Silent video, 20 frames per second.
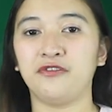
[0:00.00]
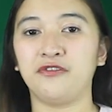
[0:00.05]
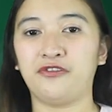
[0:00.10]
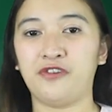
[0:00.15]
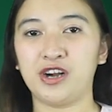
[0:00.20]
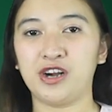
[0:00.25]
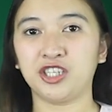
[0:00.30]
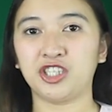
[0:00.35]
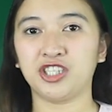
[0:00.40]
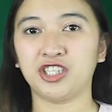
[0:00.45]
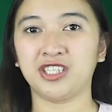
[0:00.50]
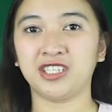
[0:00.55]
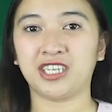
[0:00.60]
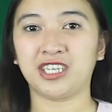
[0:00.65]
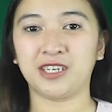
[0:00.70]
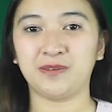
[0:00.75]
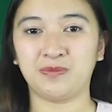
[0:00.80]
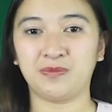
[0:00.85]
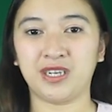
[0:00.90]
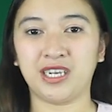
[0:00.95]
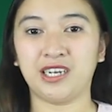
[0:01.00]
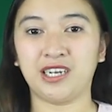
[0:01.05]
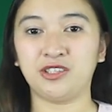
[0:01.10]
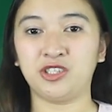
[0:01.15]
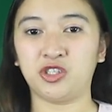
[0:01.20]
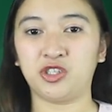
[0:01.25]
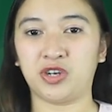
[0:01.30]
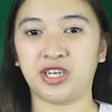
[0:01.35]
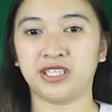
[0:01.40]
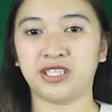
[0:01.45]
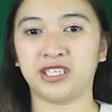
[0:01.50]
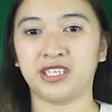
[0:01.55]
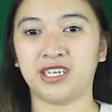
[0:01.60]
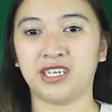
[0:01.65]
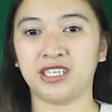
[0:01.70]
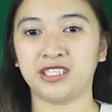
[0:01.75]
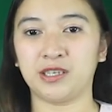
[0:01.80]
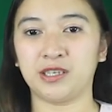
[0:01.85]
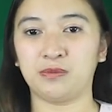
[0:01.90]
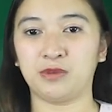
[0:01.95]
Function can be illustrated
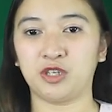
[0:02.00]
as a